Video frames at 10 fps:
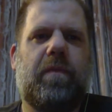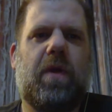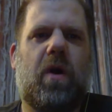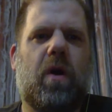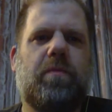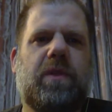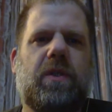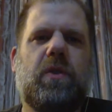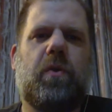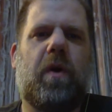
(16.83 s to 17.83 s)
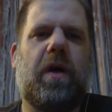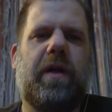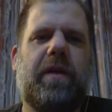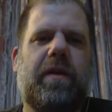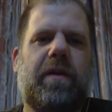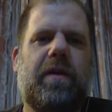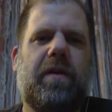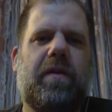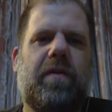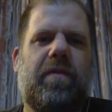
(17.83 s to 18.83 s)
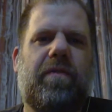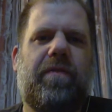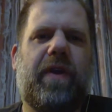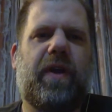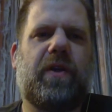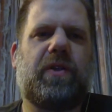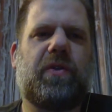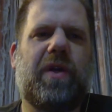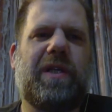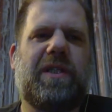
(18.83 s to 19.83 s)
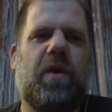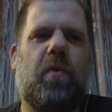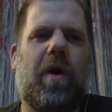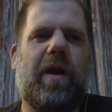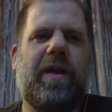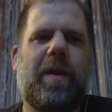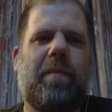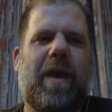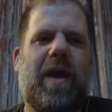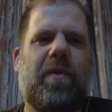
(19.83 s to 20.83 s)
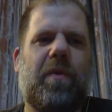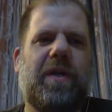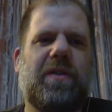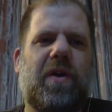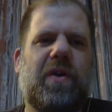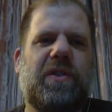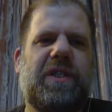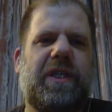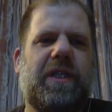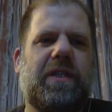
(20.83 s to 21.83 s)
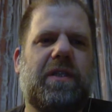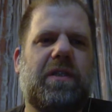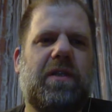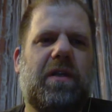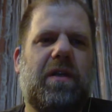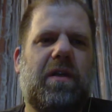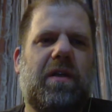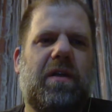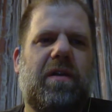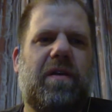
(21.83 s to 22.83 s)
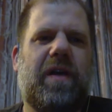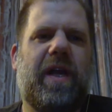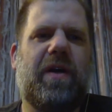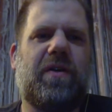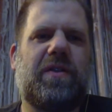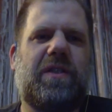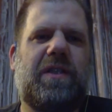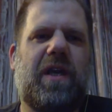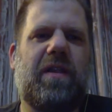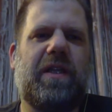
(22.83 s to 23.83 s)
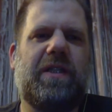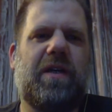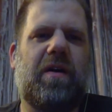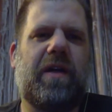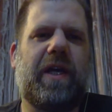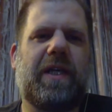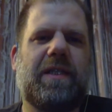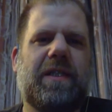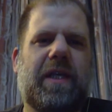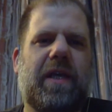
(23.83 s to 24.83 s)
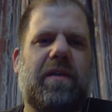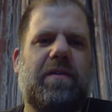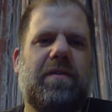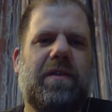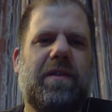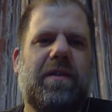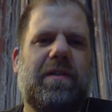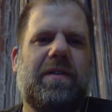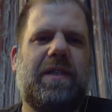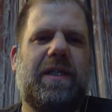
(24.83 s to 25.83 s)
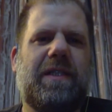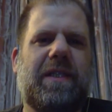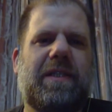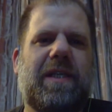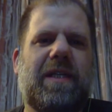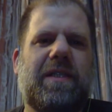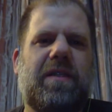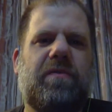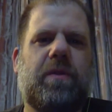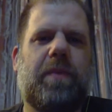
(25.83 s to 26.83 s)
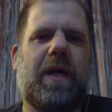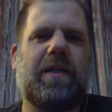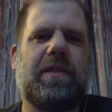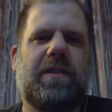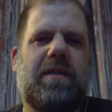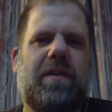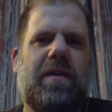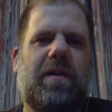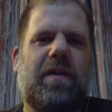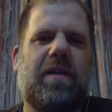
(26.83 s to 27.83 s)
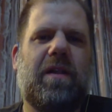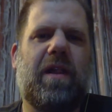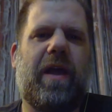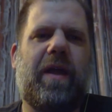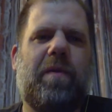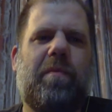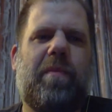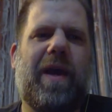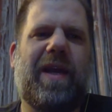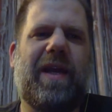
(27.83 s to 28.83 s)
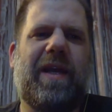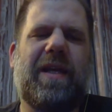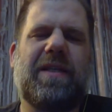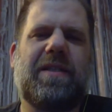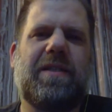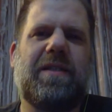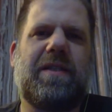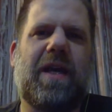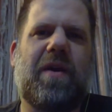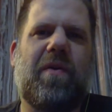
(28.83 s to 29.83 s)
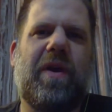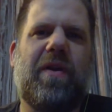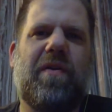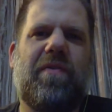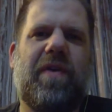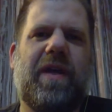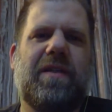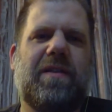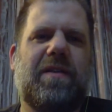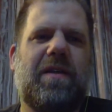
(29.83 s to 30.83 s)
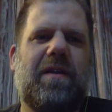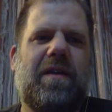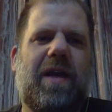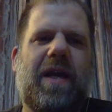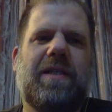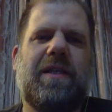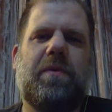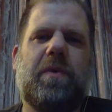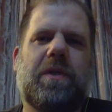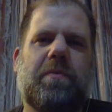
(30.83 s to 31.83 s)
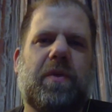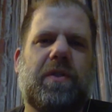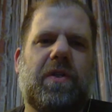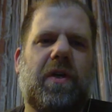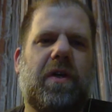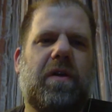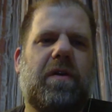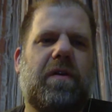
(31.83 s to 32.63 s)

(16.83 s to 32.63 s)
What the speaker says: Arms entwined, fingers tracing winding pathways on her cheeks, nails gently tugging at skin, teasing sensitive spots, light pecking kisses decorate her face as he whispers to her,